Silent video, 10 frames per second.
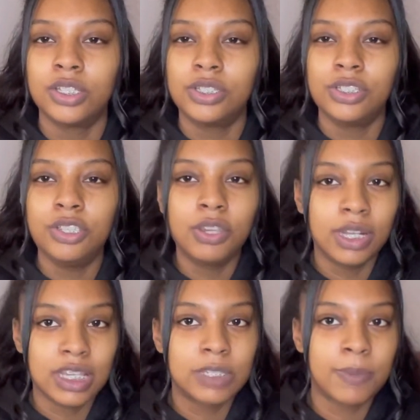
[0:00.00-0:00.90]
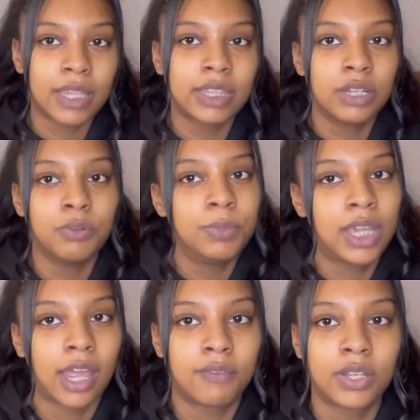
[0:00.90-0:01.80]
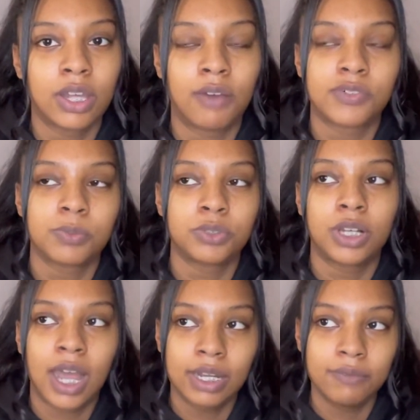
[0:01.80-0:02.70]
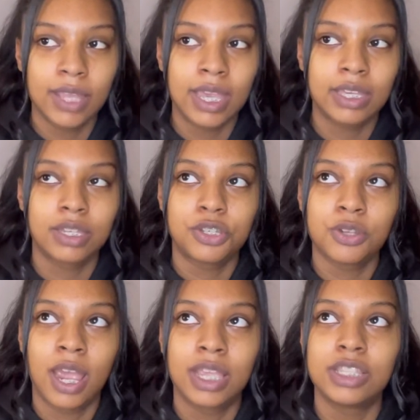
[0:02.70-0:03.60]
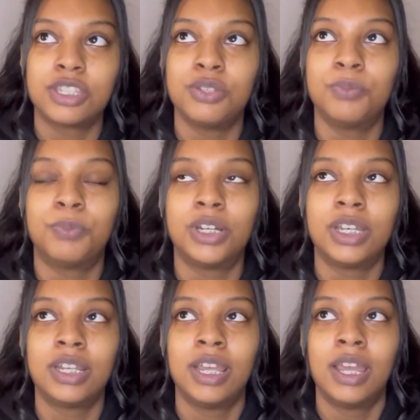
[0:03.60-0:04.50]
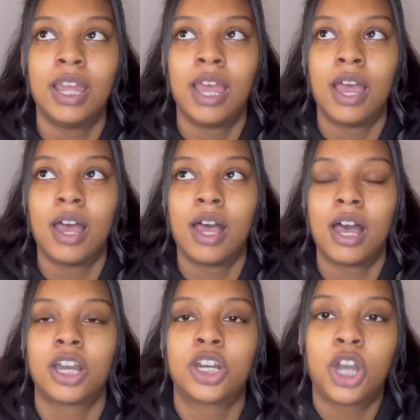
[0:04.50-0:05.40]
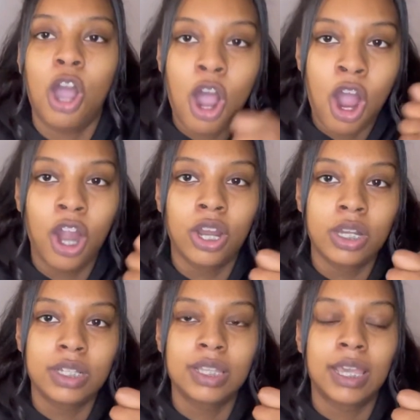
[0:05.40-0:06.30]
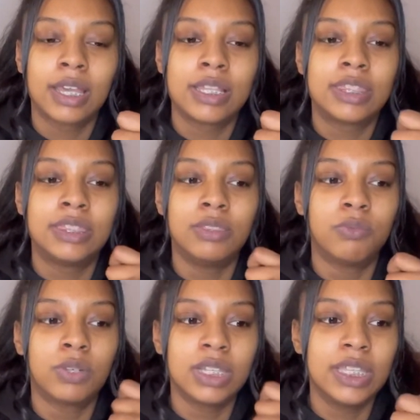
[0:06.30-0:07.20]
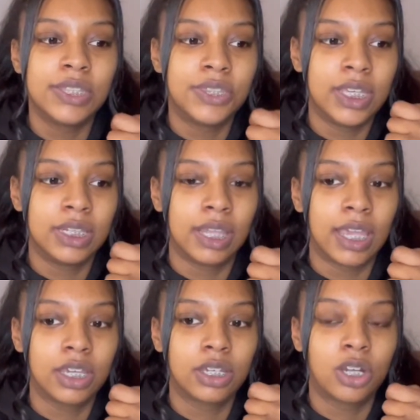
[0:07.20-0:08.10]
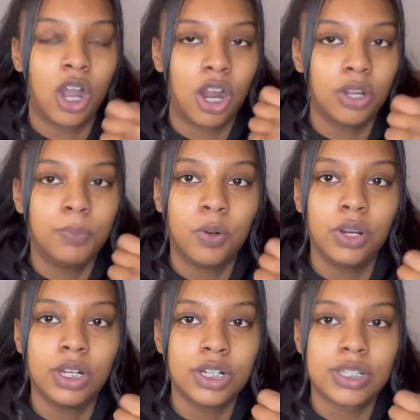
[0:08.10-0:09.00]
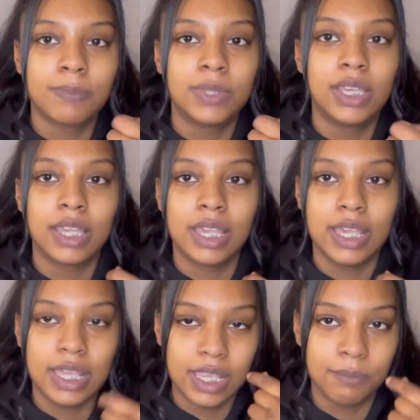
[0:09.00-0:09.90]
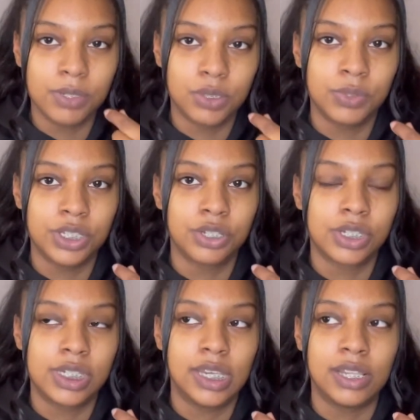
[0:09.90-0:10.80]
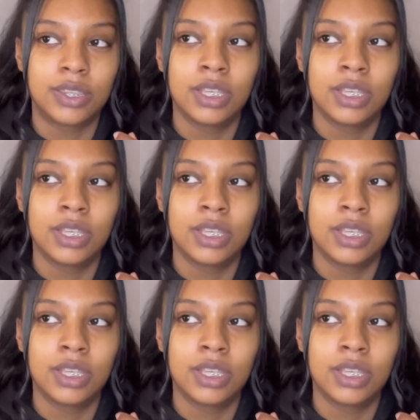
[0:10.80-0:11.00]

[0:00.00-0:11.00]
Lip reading: You can expect that it would be kind of uncomfortable, kind of like trying to put a card, like a really thin like cardboard or something, in between your teeth.